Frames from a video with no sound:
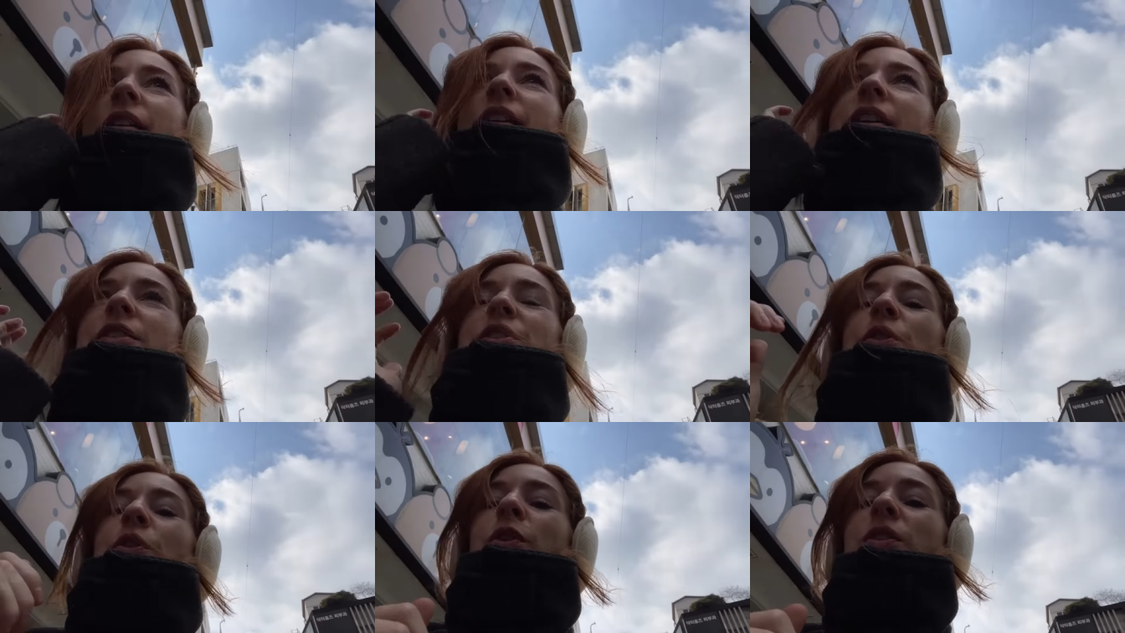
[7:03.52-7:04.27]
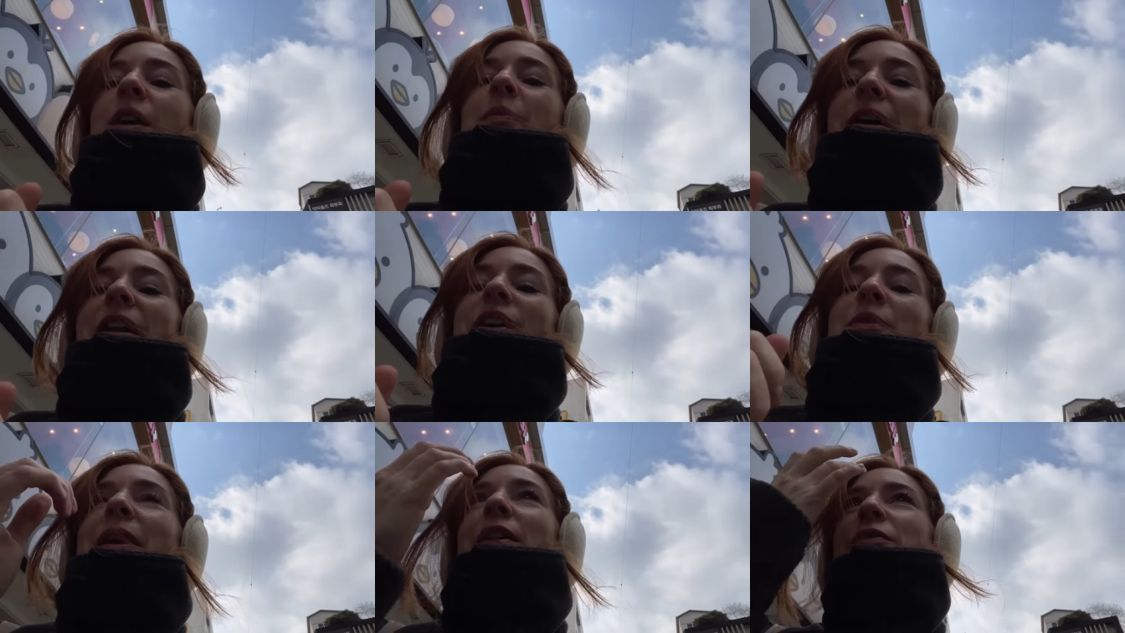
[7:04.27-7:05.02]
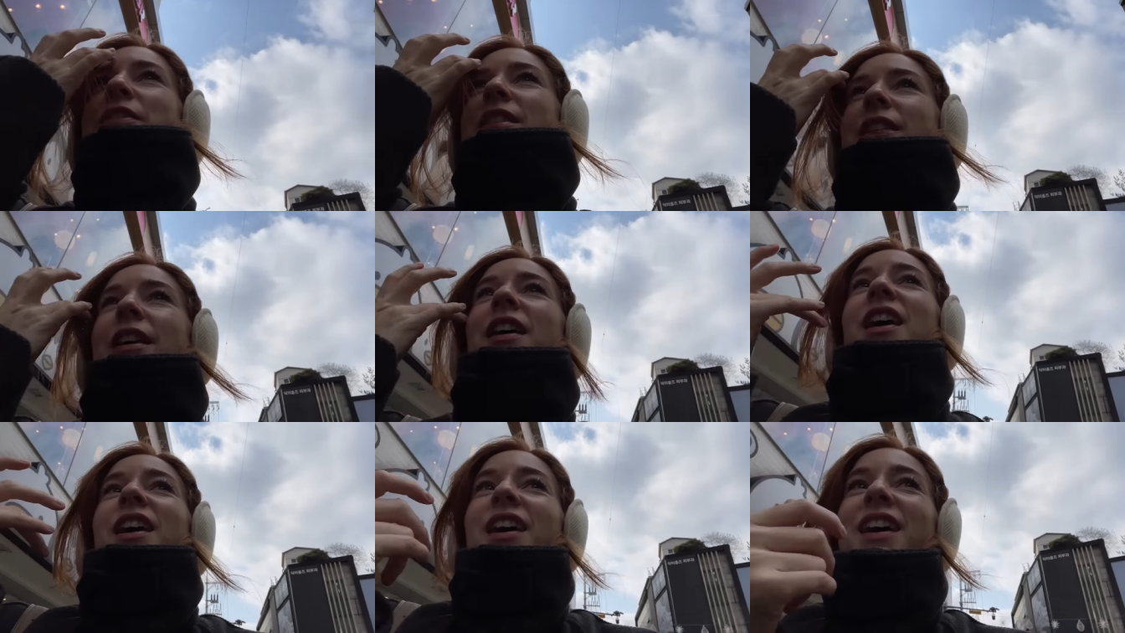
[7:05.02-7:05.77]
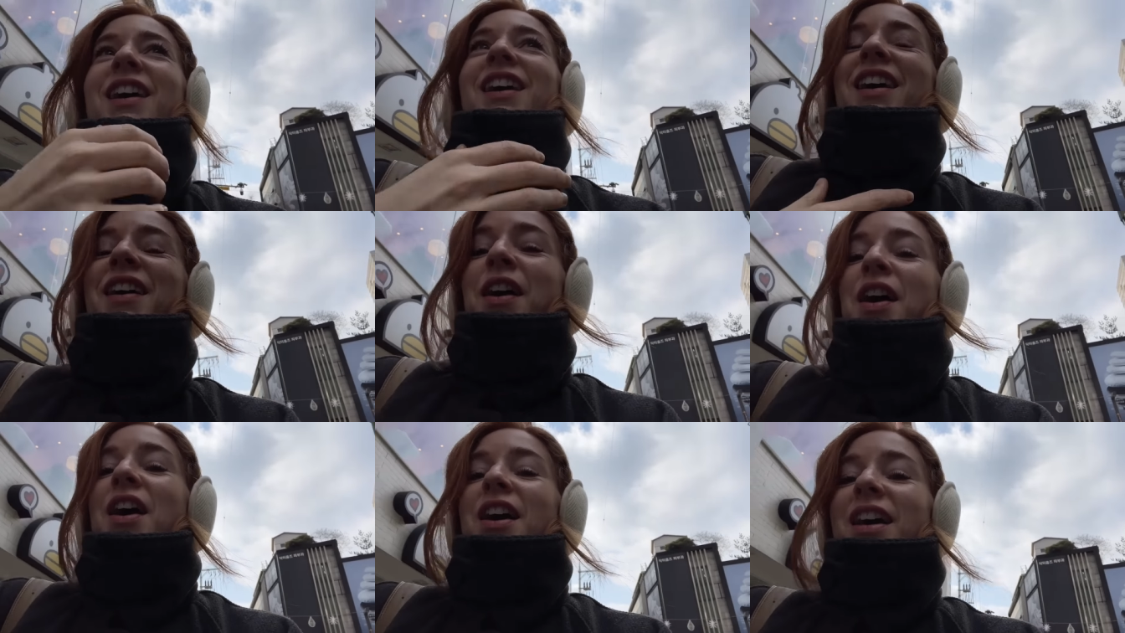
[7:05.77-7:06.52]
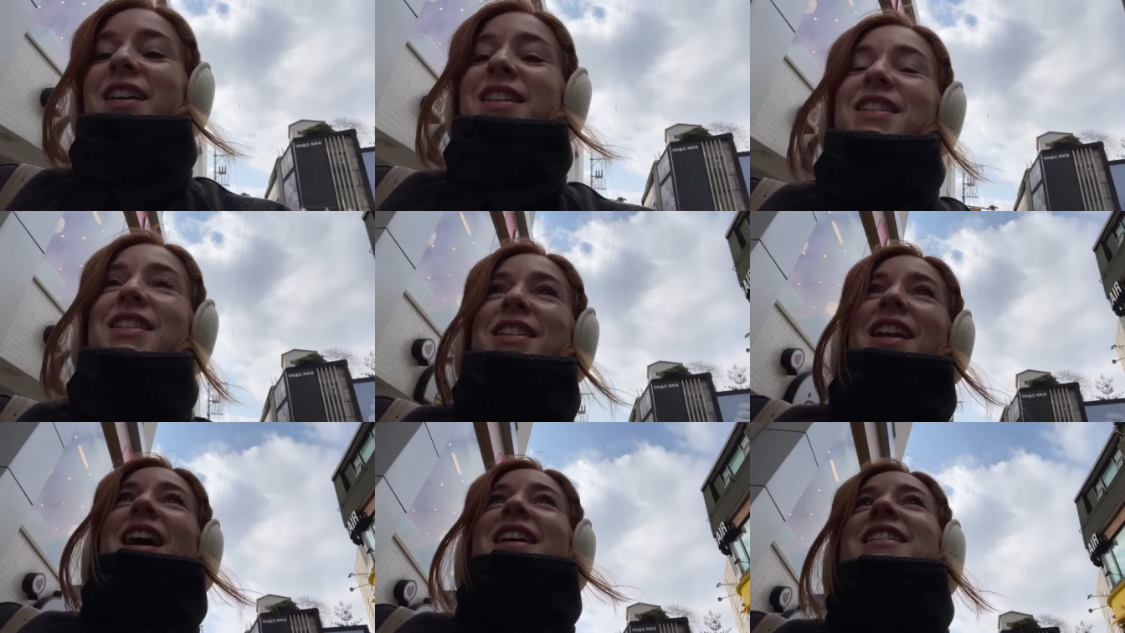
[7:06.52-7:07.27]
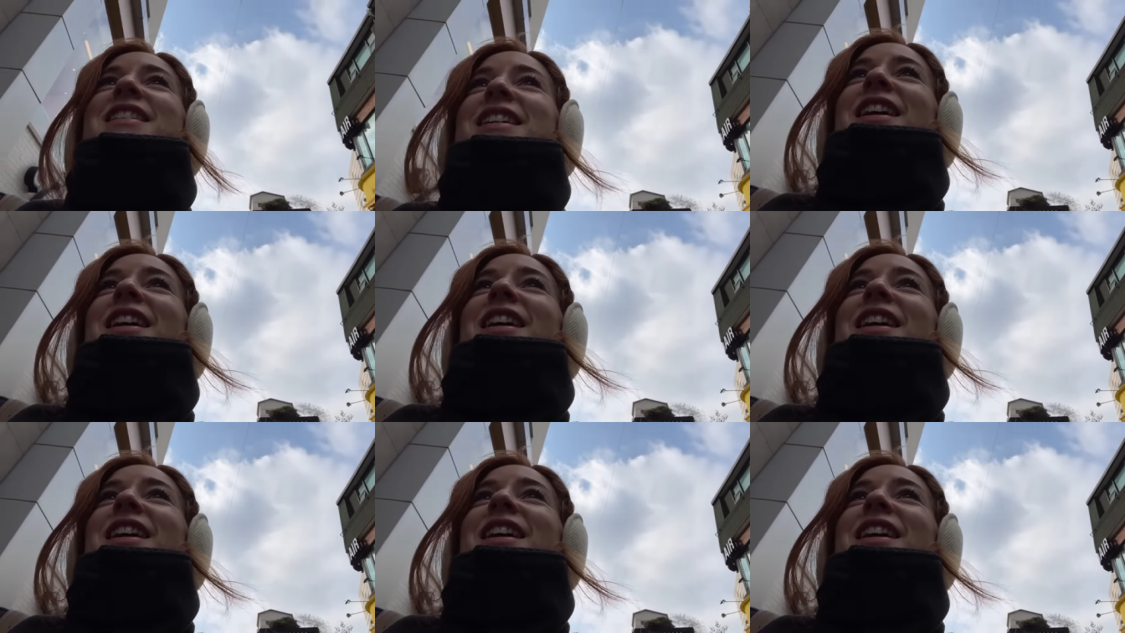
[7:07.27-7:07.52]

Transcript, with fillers: It's so cold I bought earmuffs. It is nasty